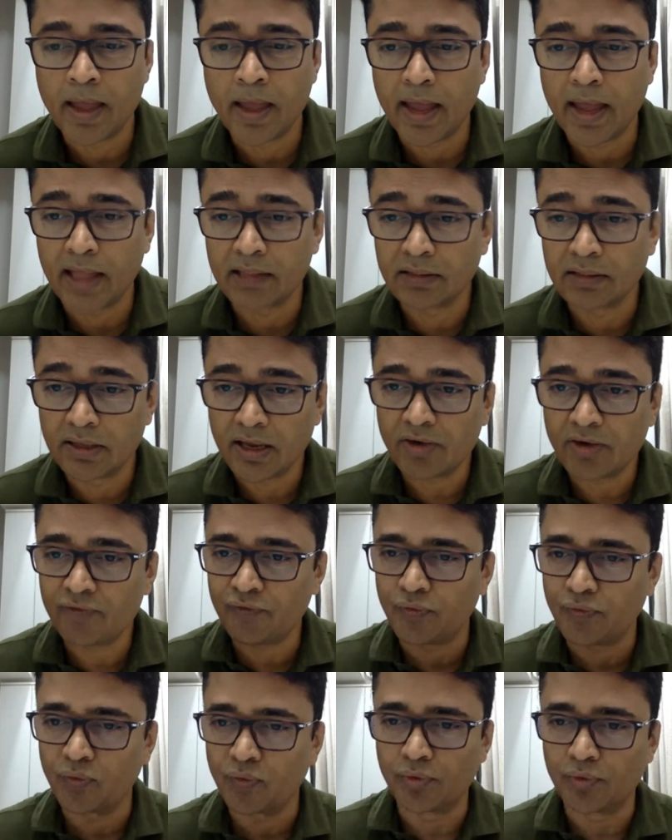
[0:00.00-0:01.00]
And
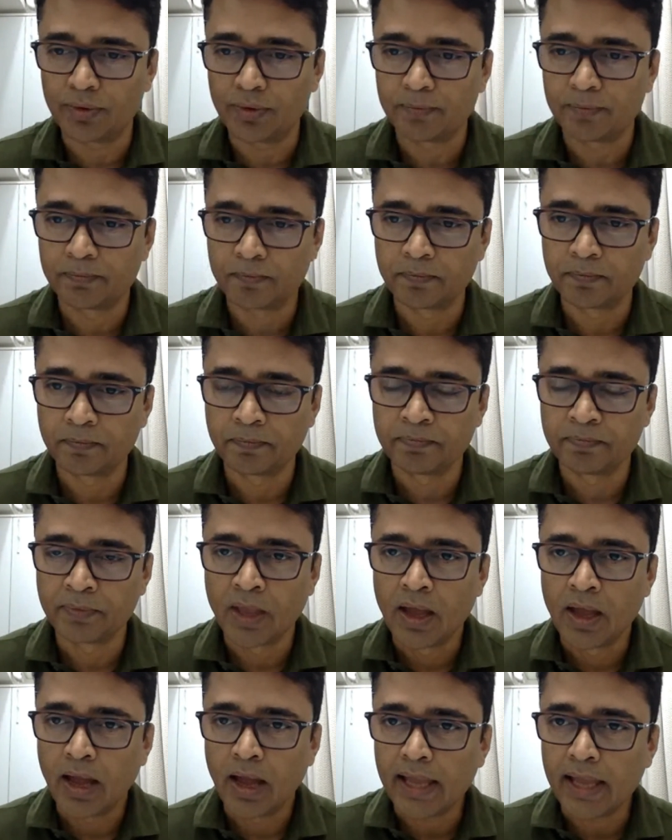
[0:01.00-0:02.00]
therefore,
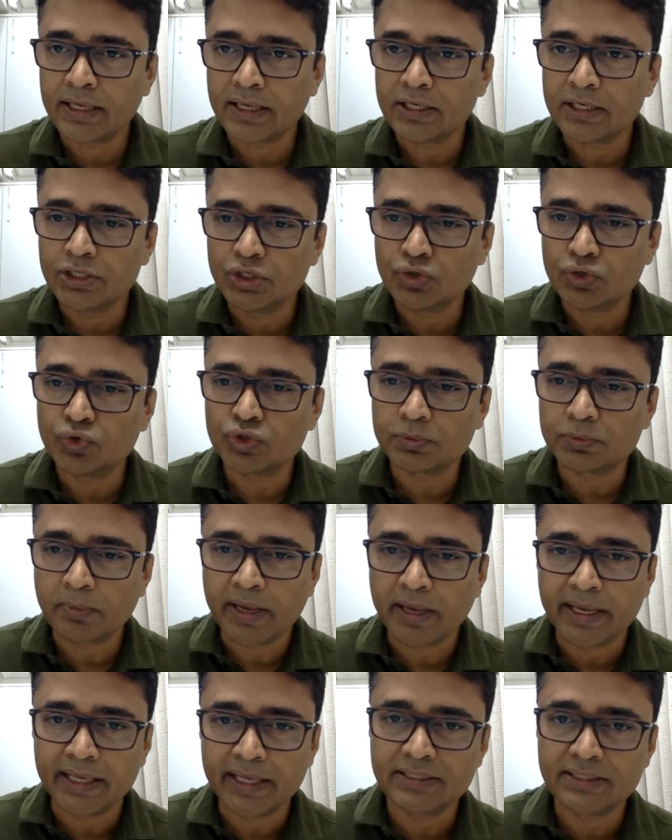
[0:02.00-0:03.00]
I can use
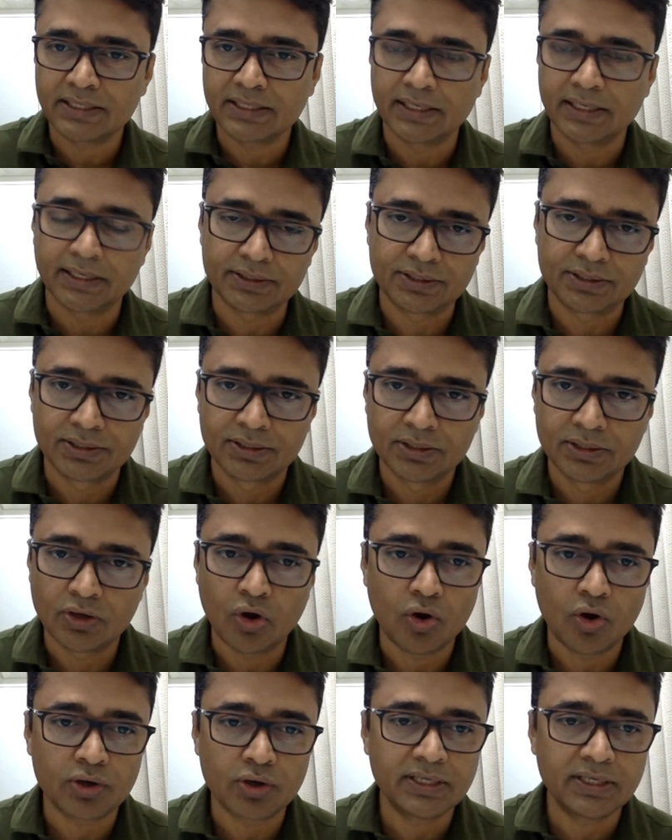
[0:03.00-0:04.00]
my intellect
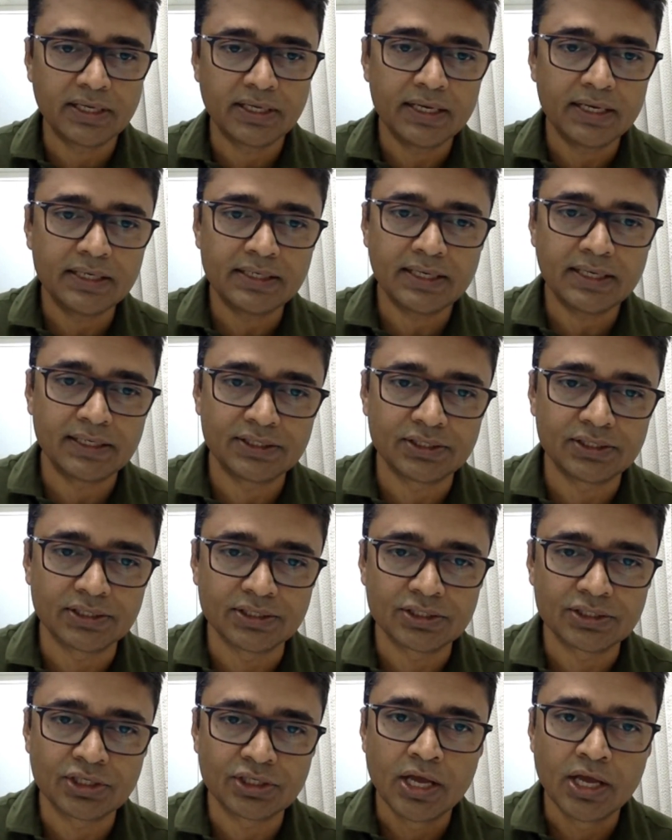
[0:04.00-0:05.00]
or the
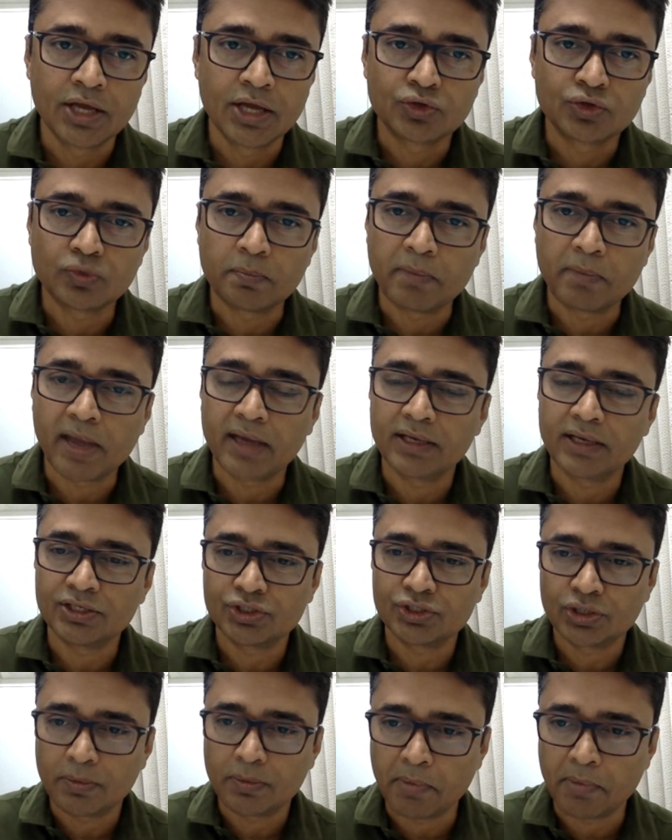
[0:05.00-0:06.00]
intelligence to
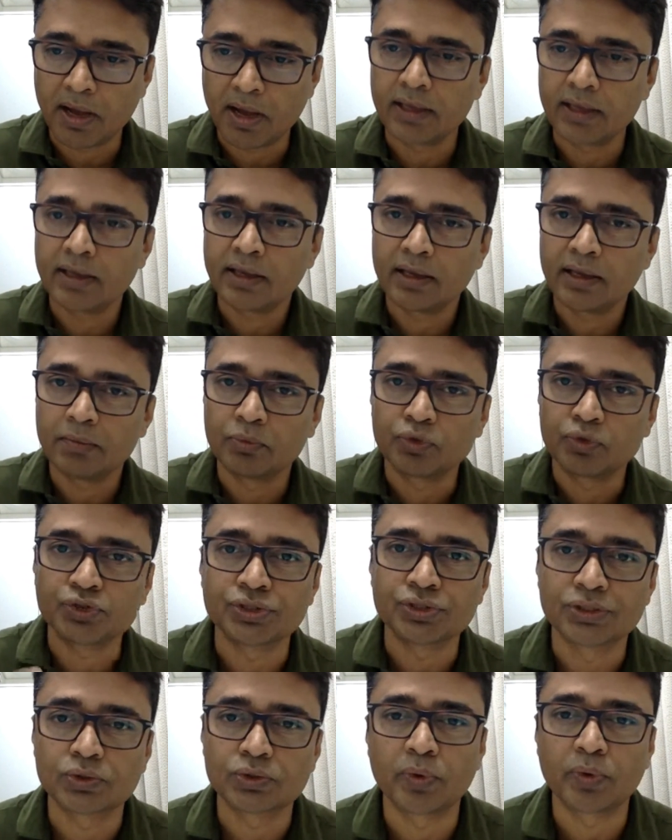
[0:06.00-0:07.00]
manage my
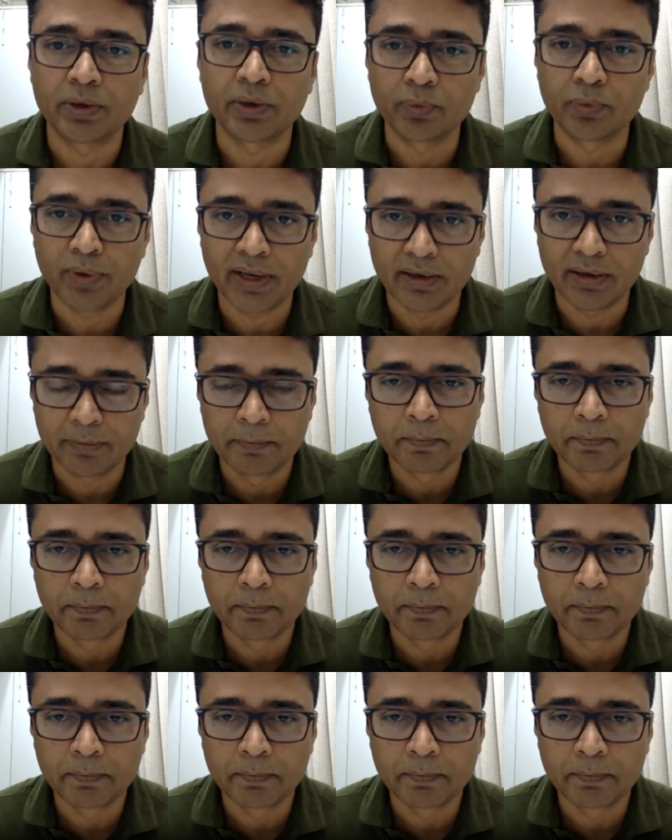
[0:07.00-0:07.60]
emotions very well.